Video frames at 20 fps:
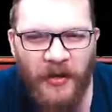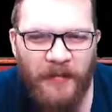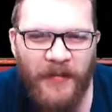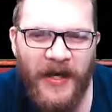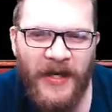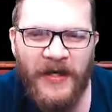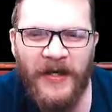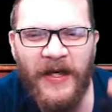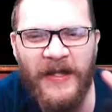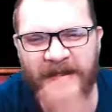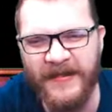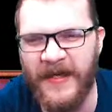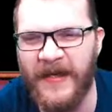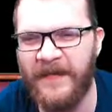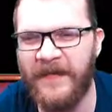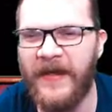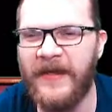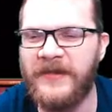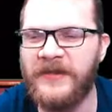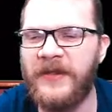of pain. Let's
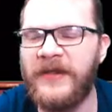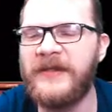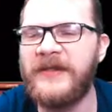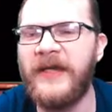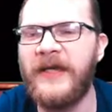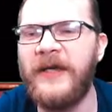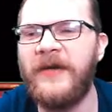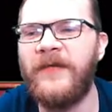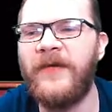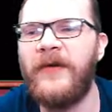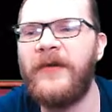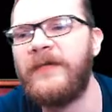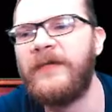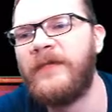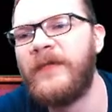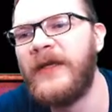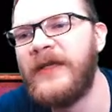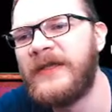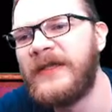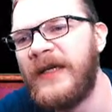get that straight. Second of all,
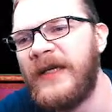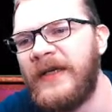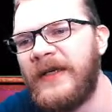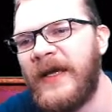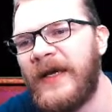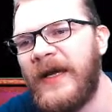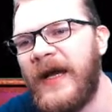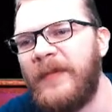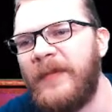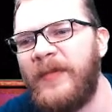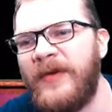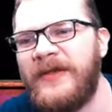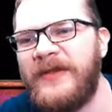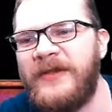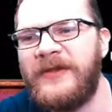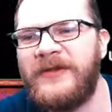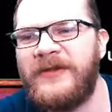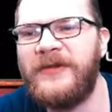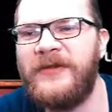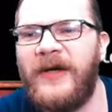it's gonna take up
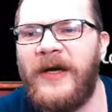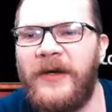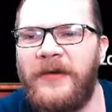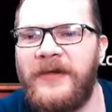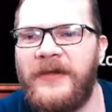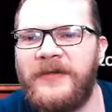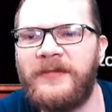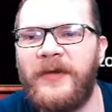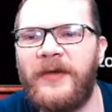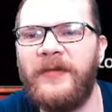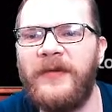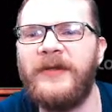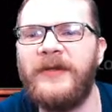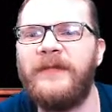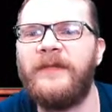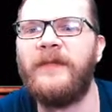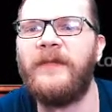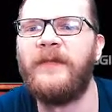until two hours, probably